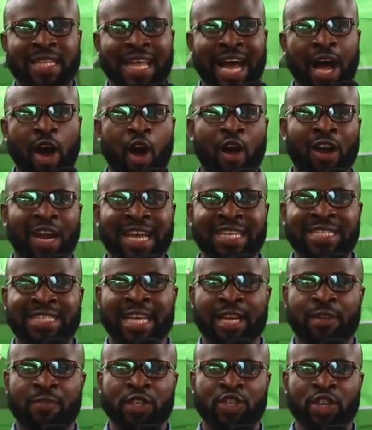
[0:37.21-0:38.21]
the online
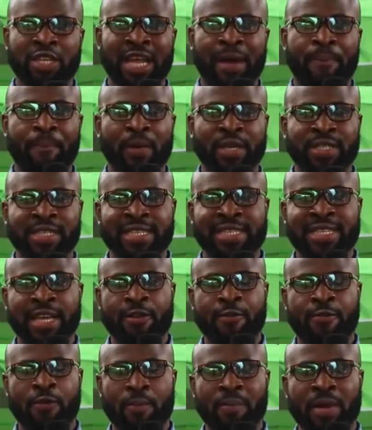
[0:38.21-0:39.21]
television that bridges
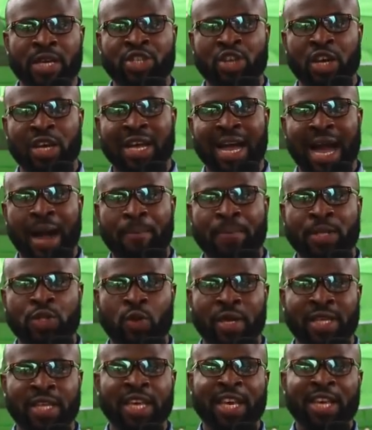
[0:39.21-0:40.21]
the information gap
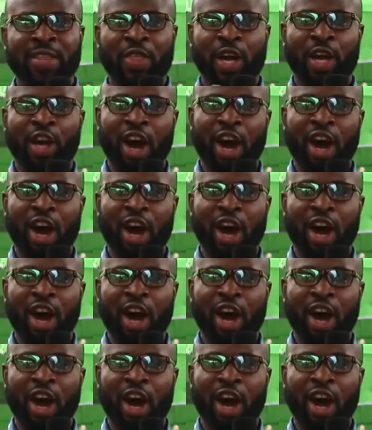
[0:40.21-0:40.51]
between the